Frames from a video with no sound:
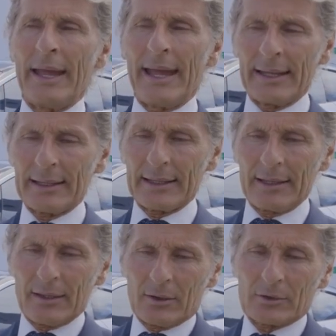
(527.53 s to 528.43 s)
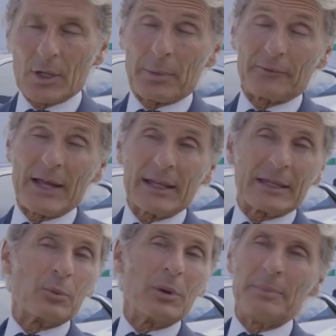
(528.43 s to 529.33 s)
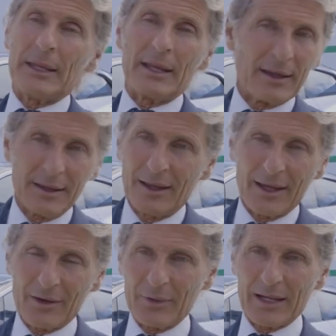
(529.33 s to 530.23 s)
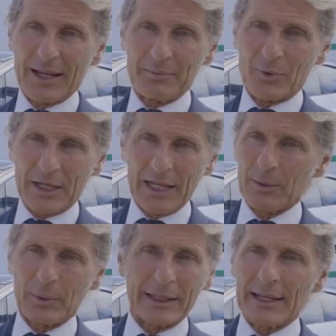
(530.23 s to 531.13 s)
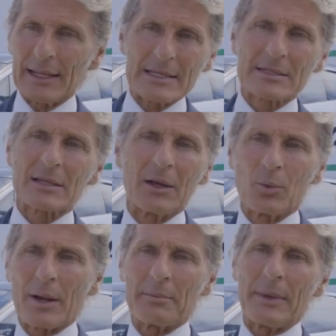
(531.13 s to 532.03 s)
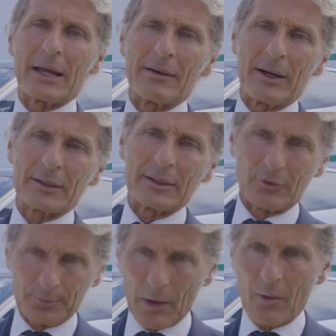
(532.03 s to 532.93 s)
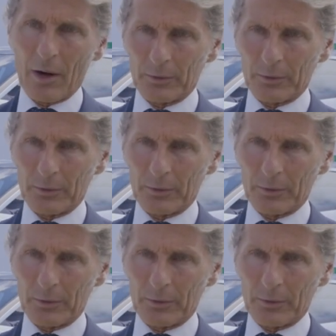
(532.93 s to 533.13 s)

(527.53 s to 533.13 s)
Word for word: And uh, on top of that, it will be a real Lamborghini with at least uh, 1 megawatt of power